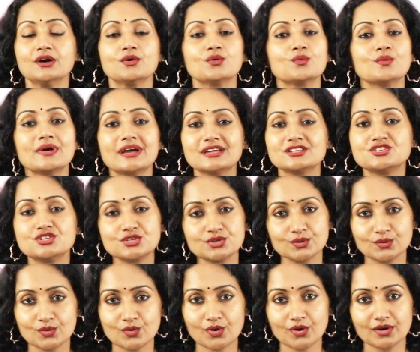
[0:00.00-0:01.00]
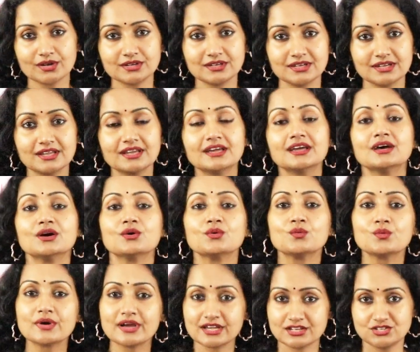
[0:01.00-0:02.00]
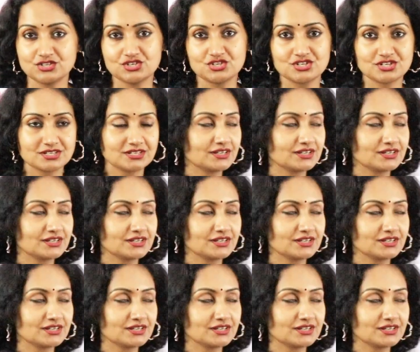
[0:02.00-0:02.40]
Where'd you gone? Where'd.